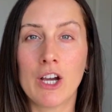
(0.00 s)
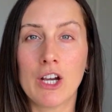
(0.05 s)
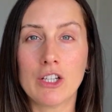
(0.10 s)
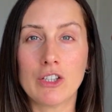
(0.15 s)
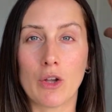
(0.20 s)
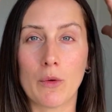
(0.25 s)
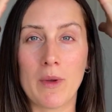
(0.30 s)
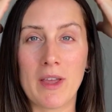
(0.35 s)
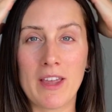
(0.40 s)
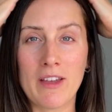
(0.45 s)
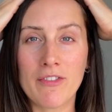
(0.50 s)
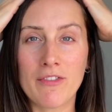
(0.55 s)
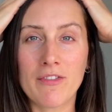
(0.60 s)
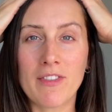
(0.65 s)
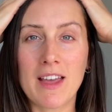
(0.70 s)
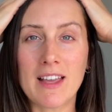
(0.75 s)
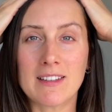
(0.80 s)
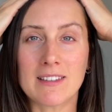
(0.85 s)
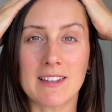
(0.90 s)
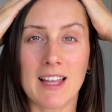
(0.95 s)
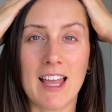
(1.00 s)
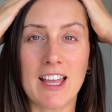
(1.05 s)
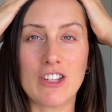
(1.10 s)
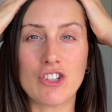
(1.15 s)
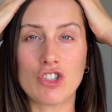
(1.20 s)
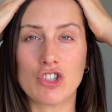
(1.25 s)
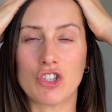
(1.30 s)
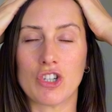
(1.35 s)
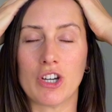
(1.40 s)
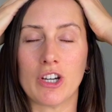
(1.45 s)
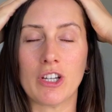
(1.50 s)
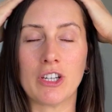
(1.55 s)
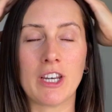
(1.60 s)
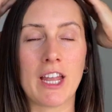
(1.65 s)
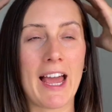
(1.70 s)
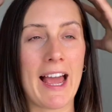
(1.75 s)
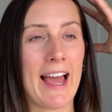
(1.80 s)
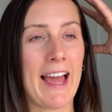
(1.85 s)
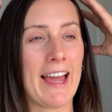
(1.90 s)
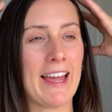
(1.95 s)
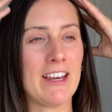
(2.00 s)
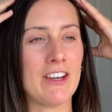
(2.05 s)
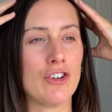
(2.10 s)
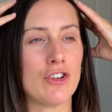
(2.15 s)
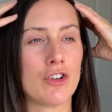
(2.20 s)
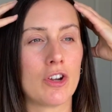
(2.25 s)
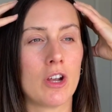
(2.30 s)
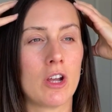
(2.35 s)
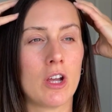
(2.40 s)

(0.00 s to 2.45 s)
So if there's tension and